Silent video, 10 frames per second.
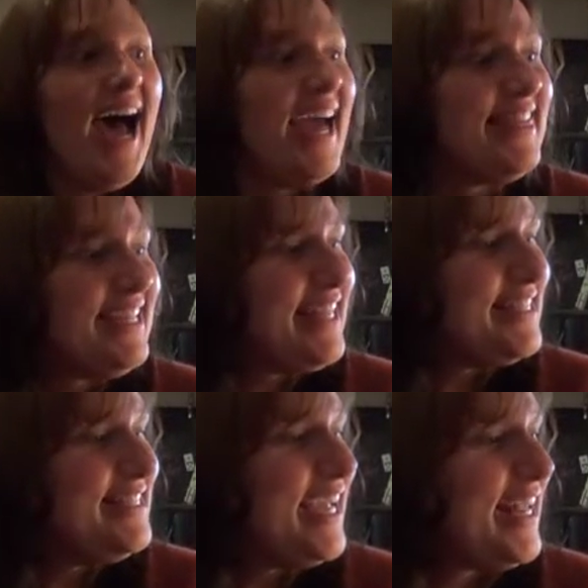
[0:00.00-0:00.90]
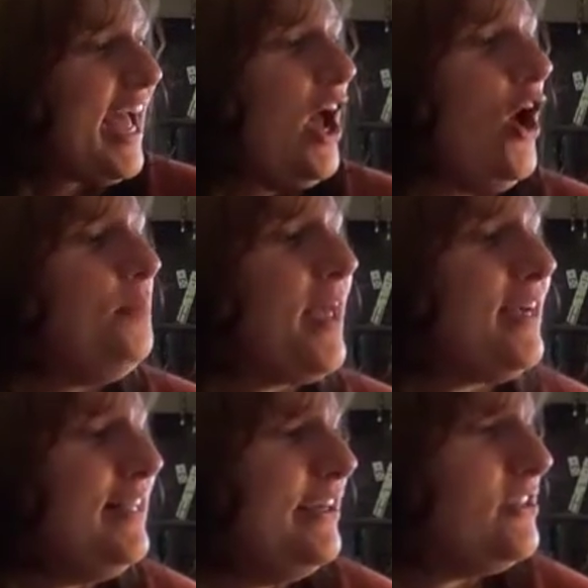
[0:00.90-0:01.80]
I think that's it. I hope
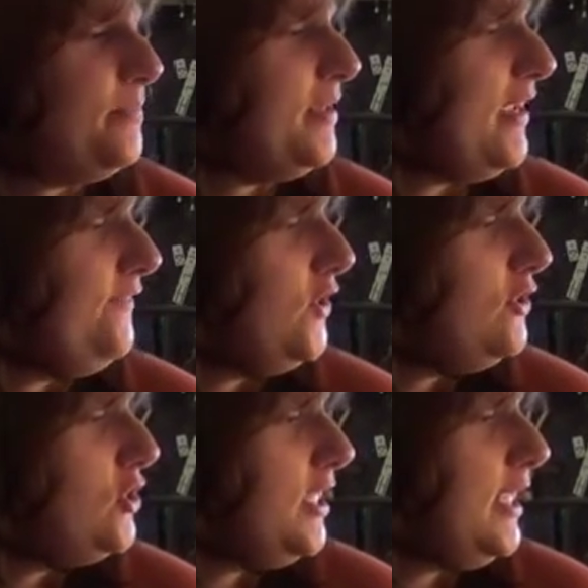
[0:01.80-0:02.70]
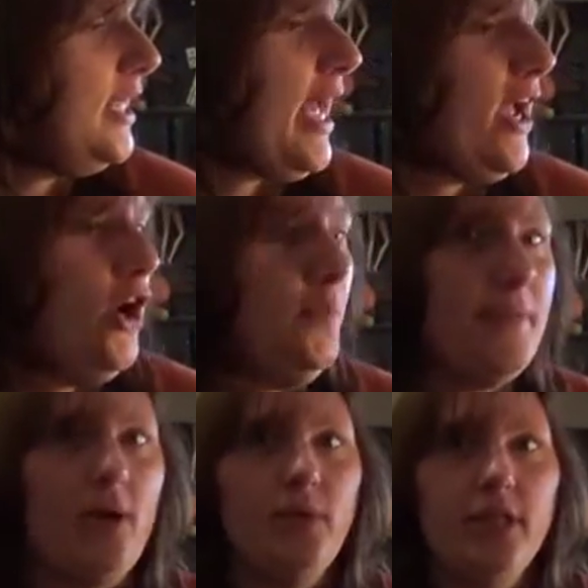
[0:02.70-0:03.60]
that clears up the confusion. I hope
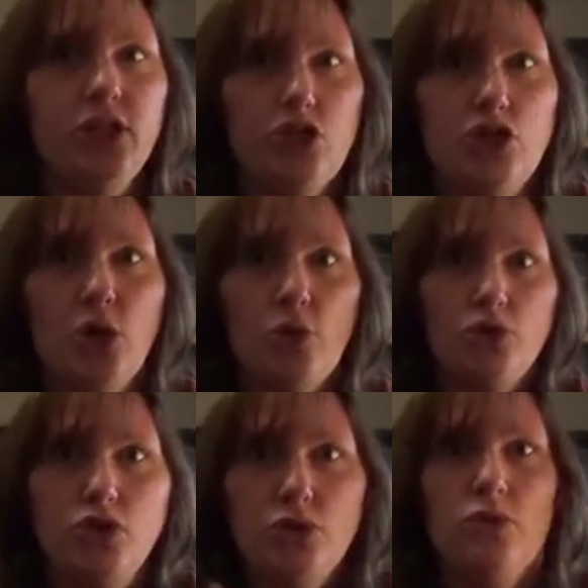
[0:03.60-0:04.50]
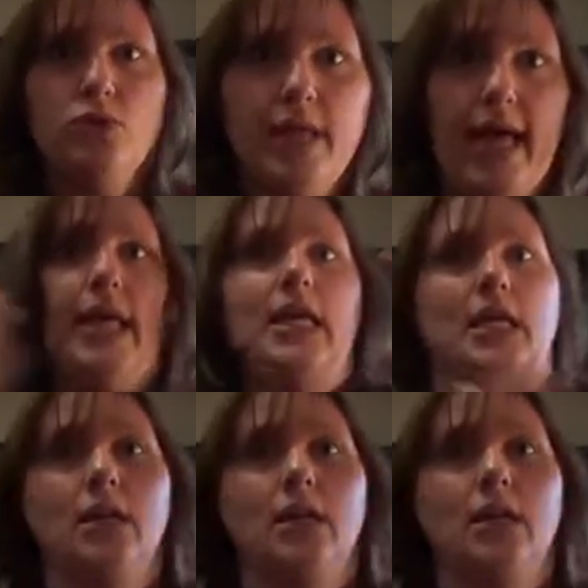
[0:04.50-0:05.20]
that really showed you like